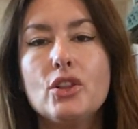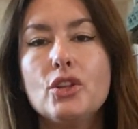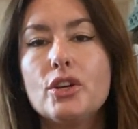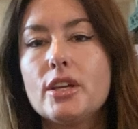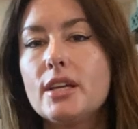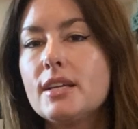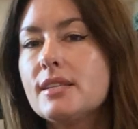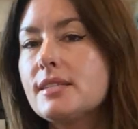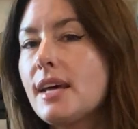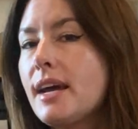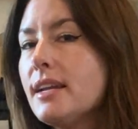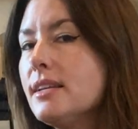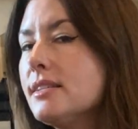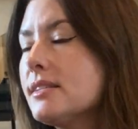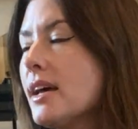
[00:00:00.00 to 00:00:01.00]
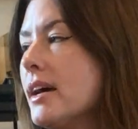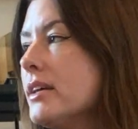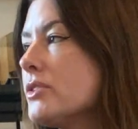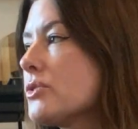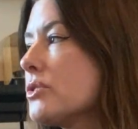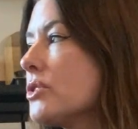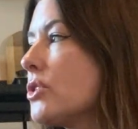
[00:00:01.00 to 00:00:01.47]
looking side to side.
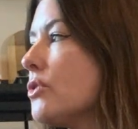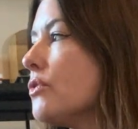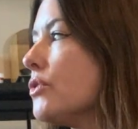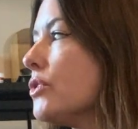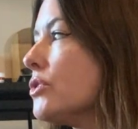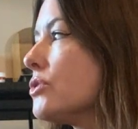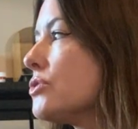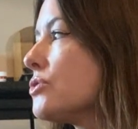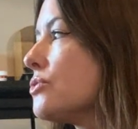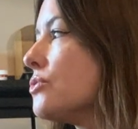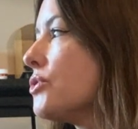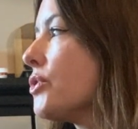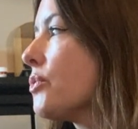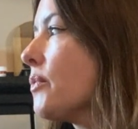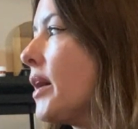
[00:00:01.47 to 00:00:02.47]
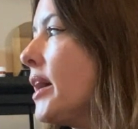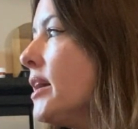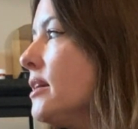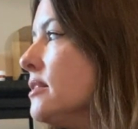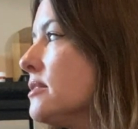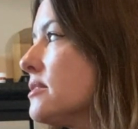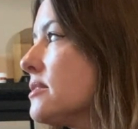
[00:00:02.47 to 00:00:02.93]
So look over to your right,